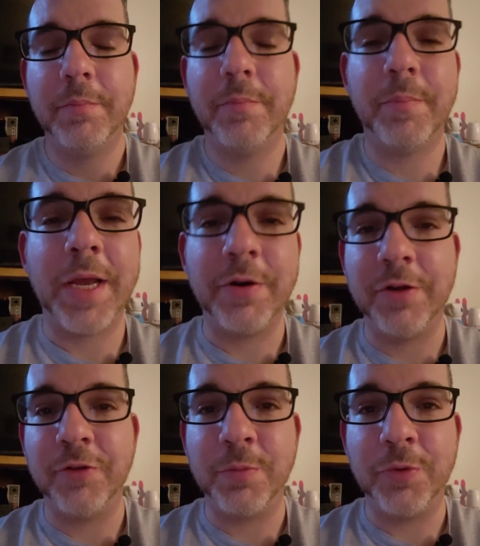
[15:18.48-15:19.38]

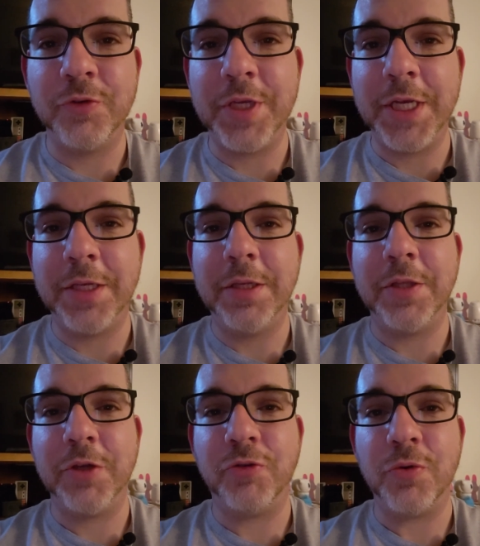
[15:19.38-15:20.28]
Battery's almost dead in the
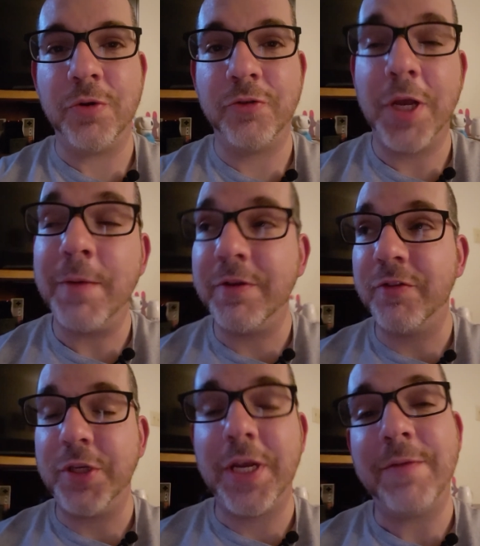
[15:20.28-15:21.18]
controllers.
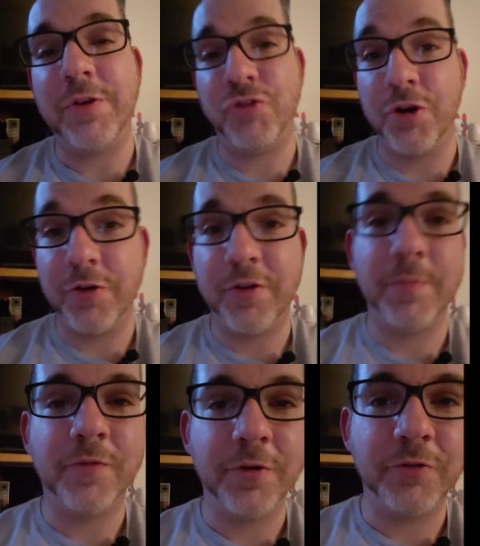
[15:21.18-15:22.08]
Obviously, you have to charge them
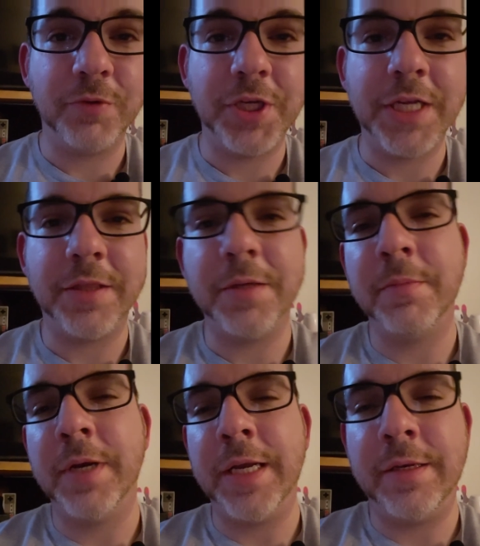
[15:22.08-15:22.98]
first when you get
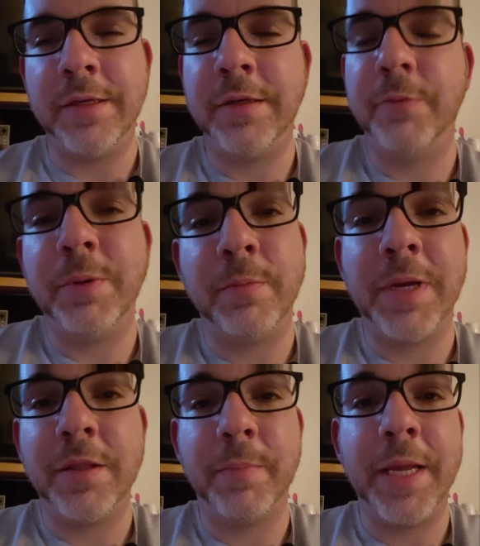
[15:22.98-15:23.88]
them. I didn't. Rip them
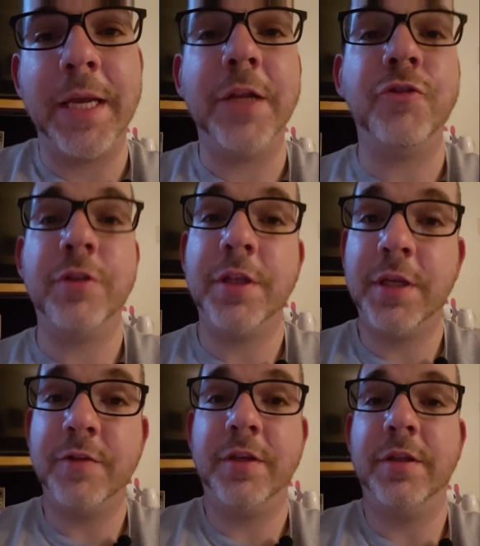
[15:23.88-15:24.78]
out of the package and then
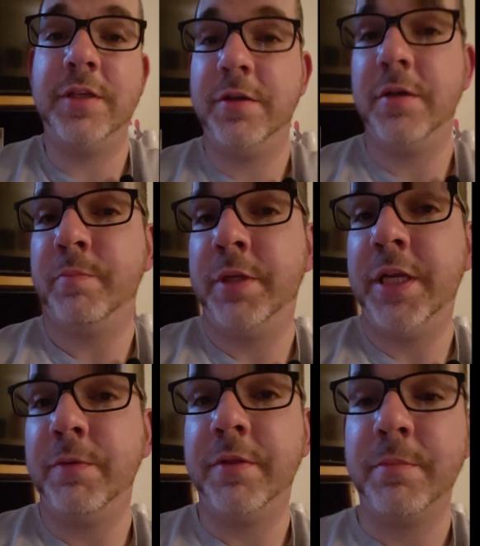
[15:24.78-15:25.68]
instantly started
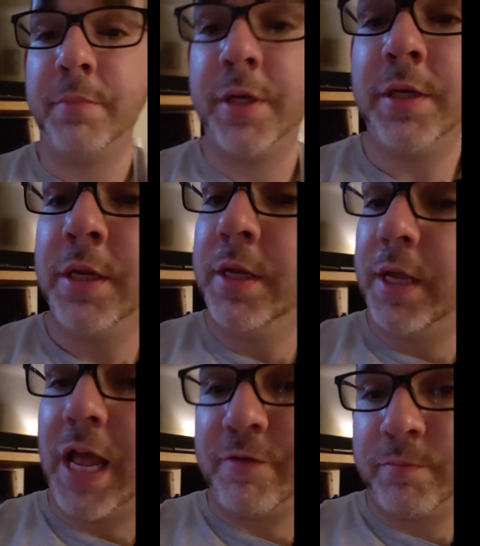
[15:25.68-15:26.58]
playing with them. But
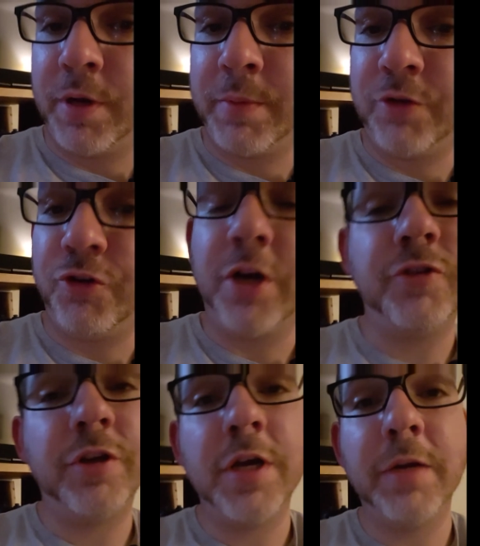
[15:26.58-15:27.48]
have them on my
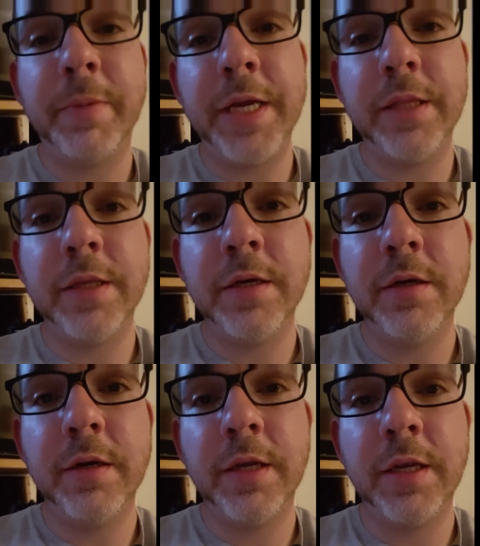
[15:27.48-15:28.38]
charging dock back
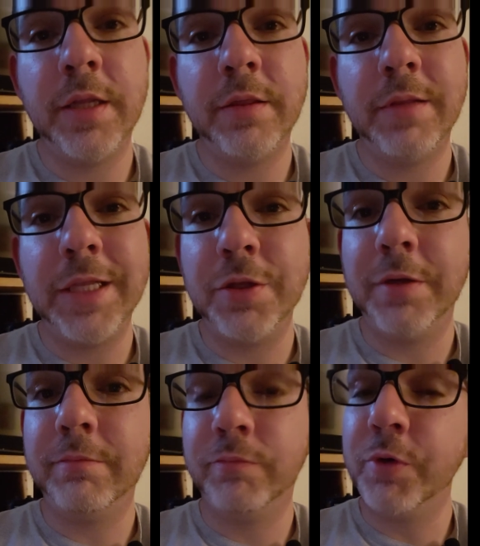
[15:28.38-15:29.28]
there, and they
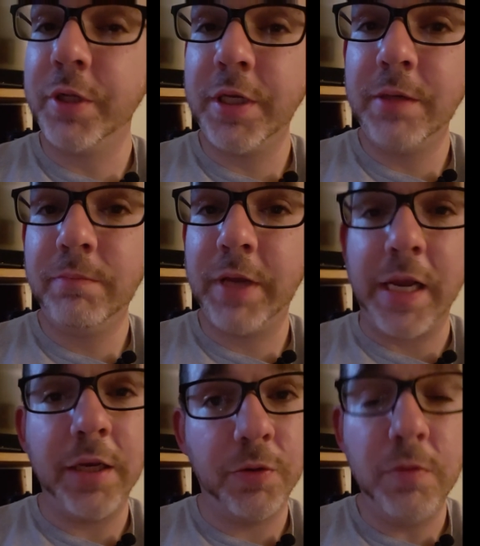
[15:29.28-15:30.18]
look really
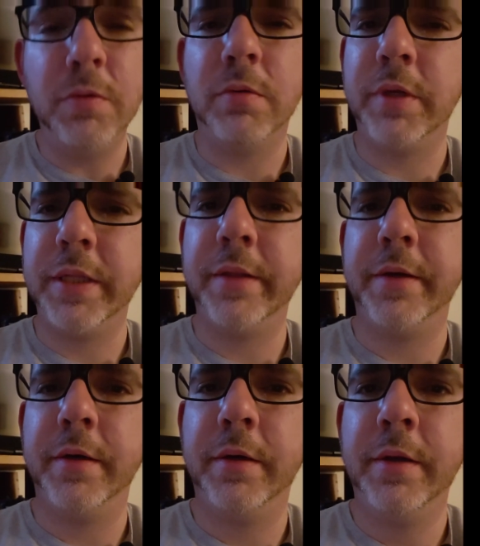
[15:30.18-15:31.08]
kind of cool in
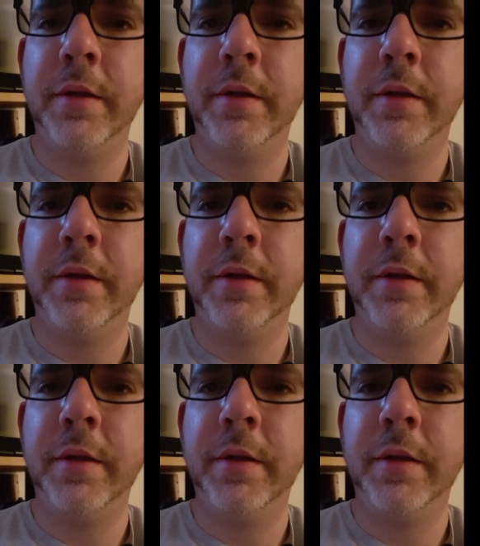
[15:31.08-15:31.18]
there.